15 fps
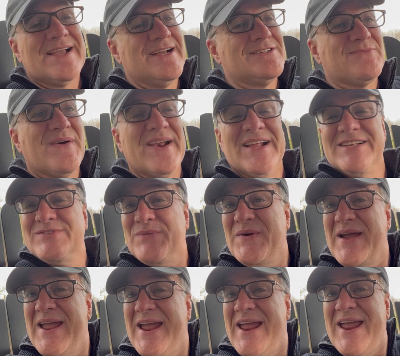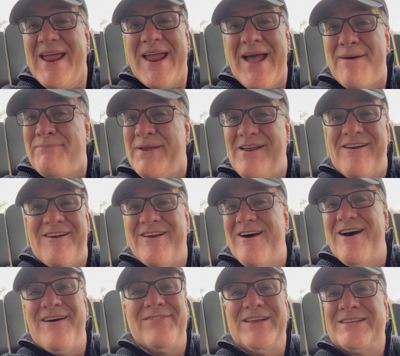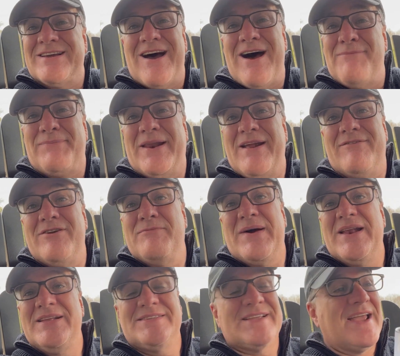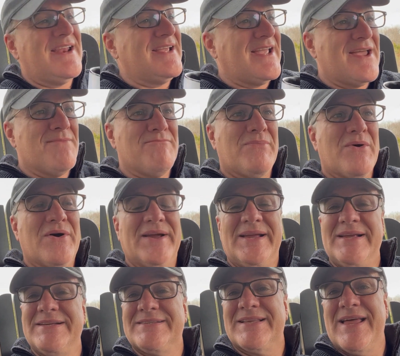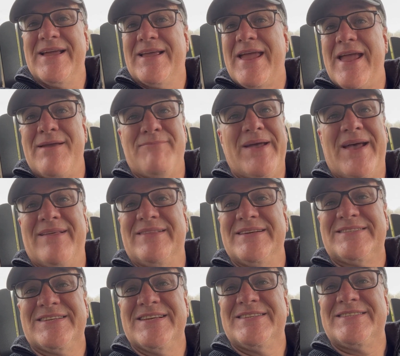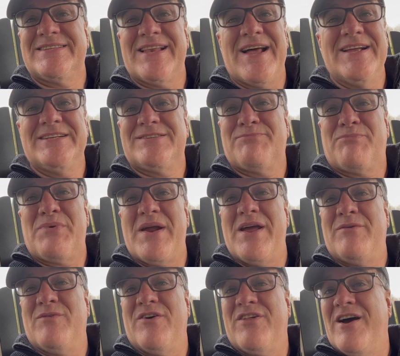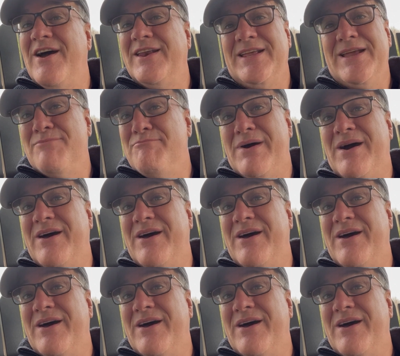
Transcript: Because when it's way up here and on the top and everybody's getting in, boy, he's like, hey, man, this is sliced bread with honey and